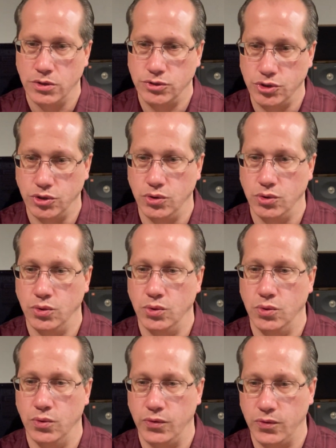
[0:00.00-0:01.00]

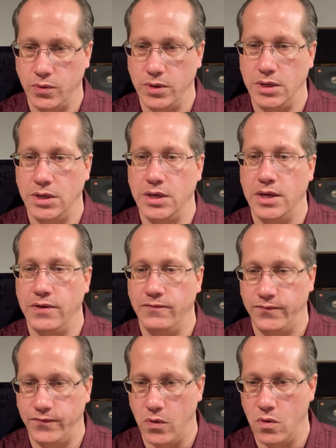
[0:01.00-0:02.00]
2, 3,
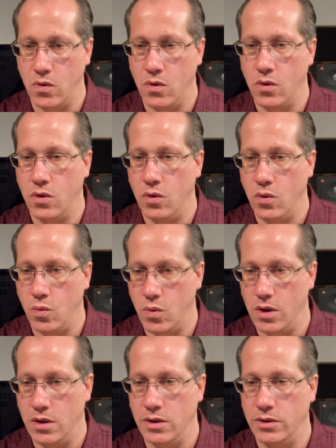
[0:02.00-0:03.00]
4,
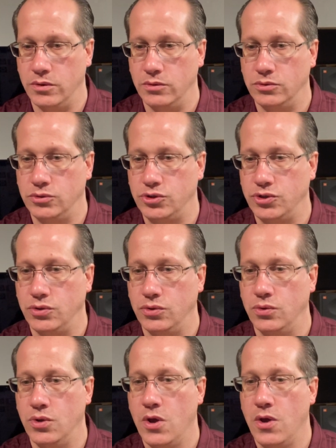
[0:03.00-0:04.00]
1,
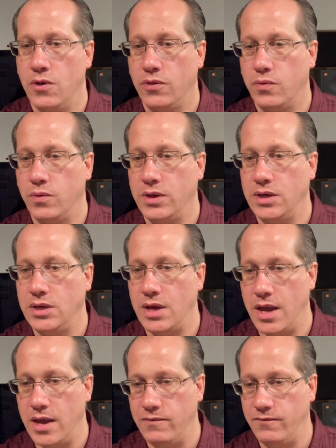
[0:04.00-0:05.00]
2, 3
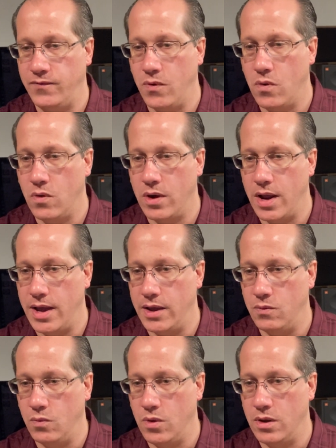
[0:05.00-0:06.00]
and 4
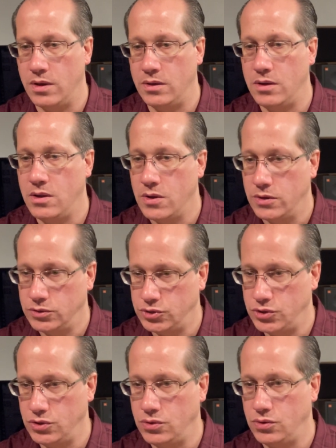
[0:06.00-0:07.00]
and 1,
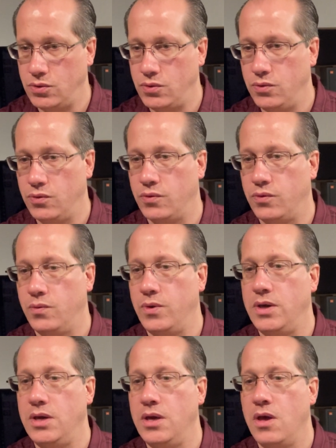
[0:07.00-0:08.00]
2,
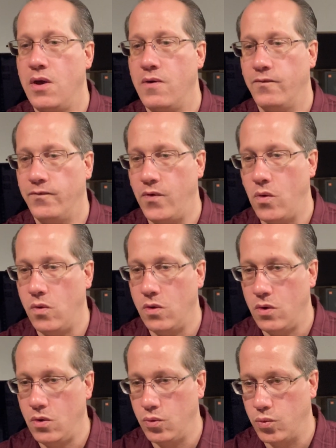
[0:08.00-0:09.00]
3,
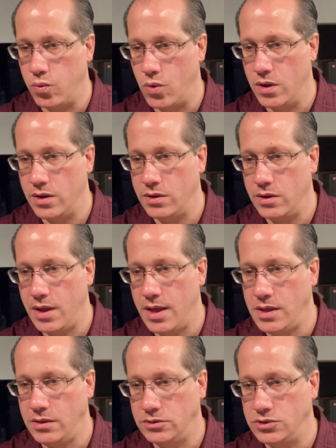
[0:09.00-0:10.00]
4, 1
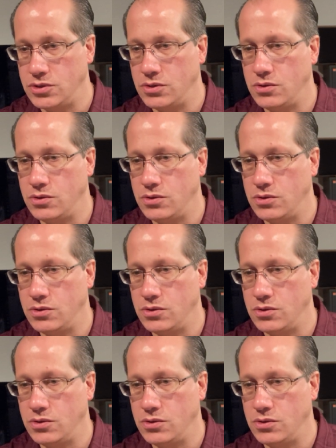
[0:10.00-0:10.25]
and 2